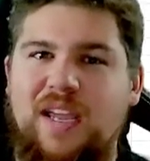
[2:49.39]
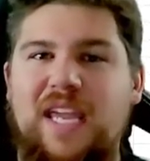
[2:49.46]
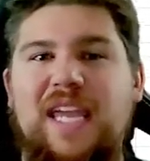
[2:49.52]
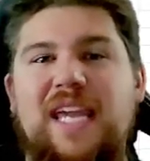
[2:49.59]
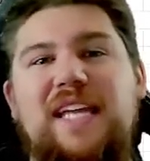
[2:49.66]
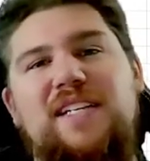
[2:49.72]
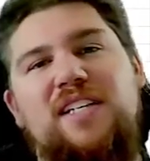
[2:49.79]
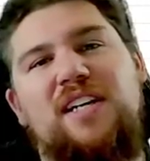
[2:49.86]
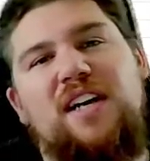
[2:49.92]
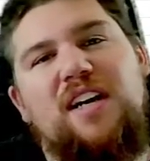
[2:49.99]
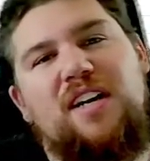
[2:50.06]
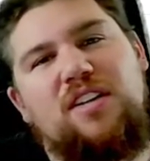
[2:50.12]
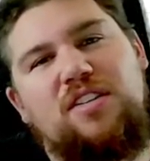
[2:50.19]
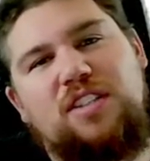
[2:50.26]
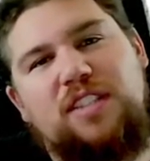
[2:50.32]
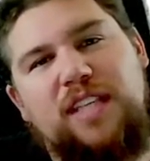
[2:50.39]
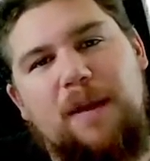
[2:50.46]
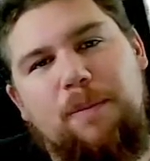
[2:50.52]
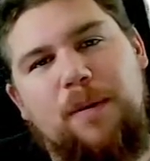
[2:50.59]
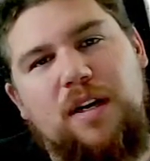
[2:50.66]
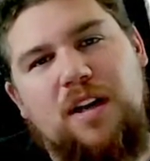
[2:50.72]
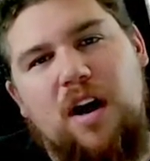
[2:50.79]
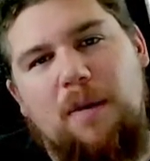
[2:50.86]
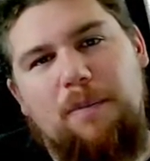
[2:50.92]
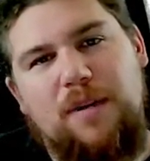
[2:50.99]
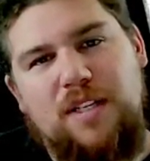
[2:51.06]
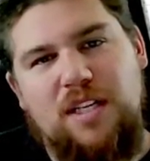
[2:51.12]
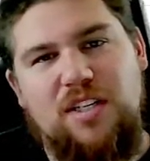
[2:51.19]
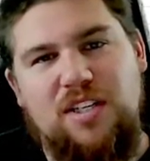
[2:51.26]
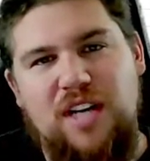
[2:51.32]
Each separate
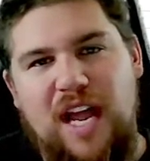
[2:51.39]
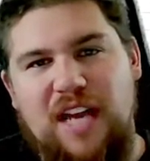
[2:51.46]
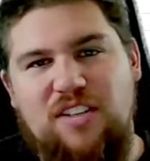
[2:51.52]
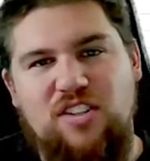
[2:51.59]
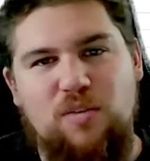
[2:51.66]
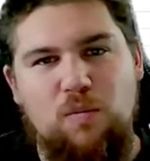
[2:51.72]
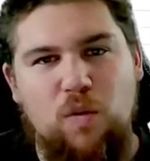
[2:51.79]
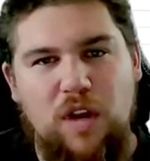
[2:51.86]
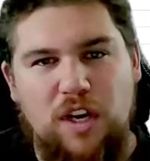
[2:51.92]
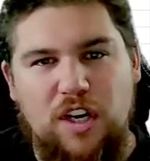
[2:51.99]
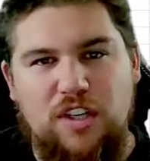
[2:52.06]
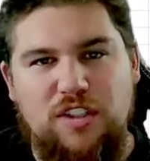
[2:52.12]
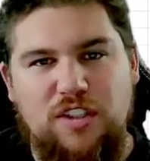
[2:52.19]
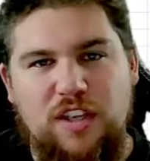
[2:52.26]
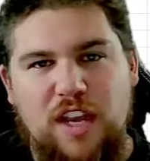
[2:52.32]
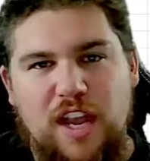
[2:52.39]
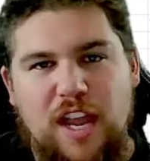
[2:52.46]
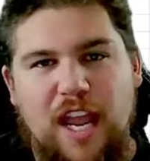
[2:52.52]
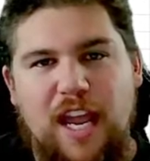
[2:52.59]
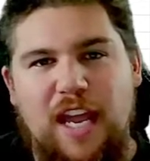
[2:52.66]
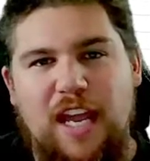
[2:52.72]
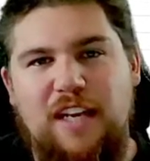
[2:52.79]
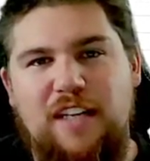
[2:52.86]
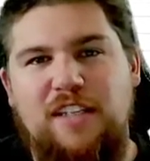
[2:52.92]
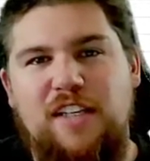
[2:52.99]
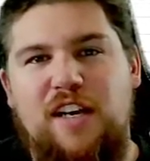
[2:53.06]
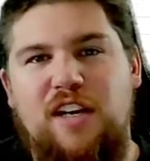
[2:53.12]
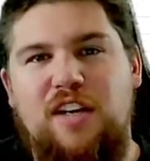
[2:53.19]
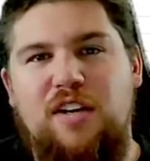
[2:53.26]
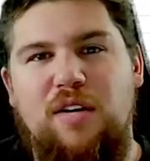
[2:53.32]
competition has some winners. And
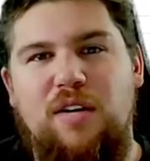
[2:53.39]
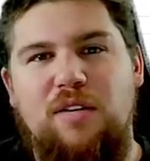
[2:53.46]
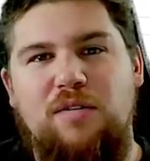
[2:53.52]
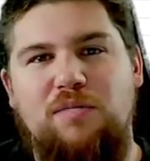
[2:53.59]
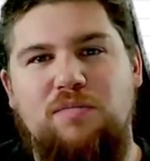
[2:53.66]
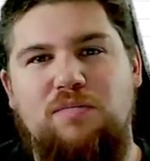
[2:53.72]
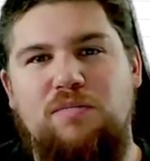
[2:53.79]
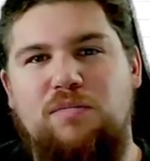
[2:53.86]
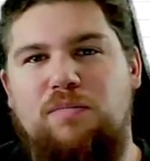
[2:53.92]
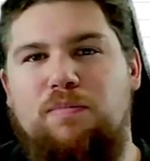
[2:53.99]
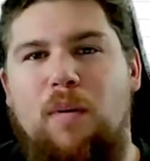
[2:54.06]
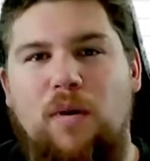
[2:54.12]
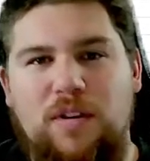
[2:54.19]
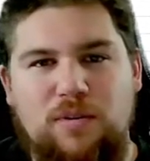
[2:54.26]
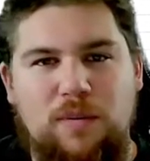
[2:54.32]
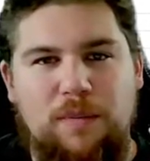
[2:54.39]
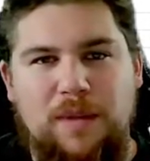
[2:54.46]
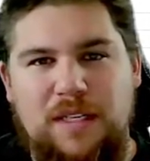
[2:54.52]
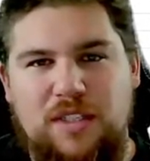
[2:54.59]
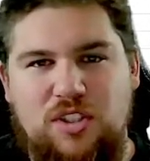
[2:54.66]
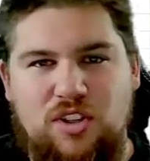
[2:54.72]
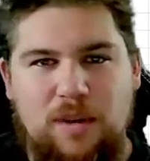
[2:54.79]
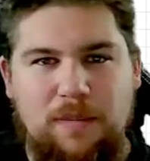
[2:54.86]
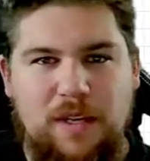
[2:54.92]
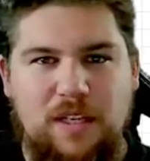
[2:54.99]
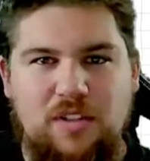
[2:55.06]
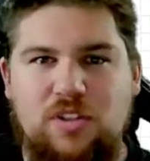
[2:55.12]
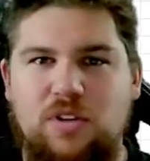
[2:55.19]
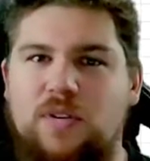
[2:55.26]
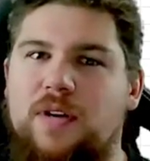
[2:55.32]
points will be distributed.
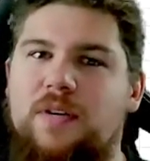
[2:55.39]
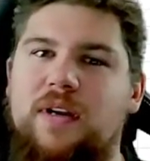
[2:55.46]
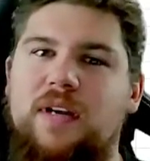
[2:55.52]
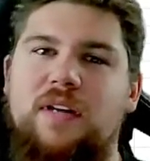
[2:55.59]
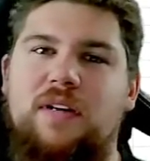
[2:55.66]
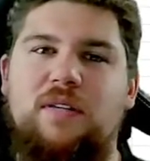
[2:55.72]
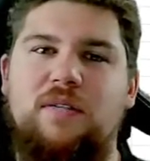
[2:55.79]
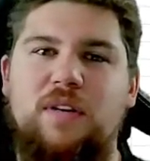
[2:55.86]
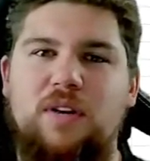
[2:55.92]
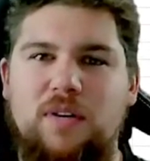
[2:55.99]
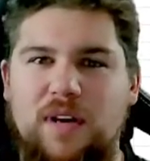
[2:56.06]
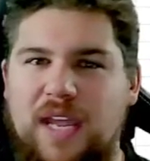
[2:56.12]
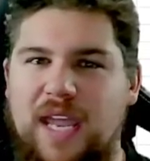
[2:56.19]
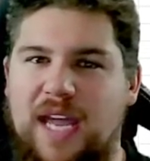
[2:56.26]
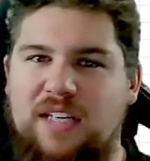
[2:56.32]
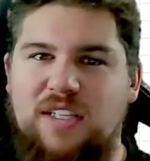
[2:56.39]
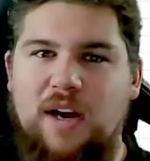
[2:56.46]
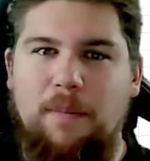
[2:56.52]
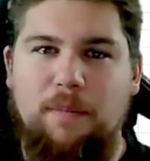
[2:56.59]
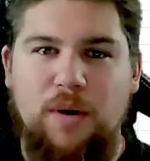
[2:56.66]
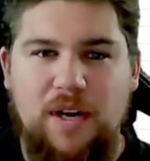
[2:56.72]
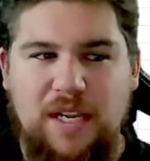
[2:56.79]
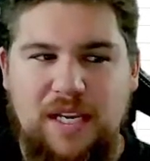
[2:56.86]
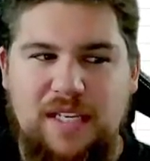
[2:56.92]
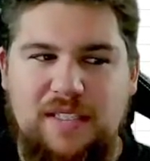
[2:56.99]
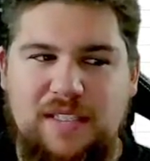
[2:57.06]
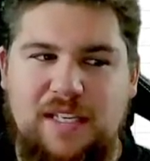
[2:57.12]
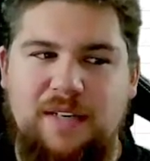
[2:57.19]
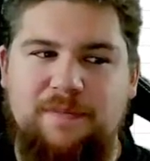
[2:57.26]
So you can catch up pretty easy.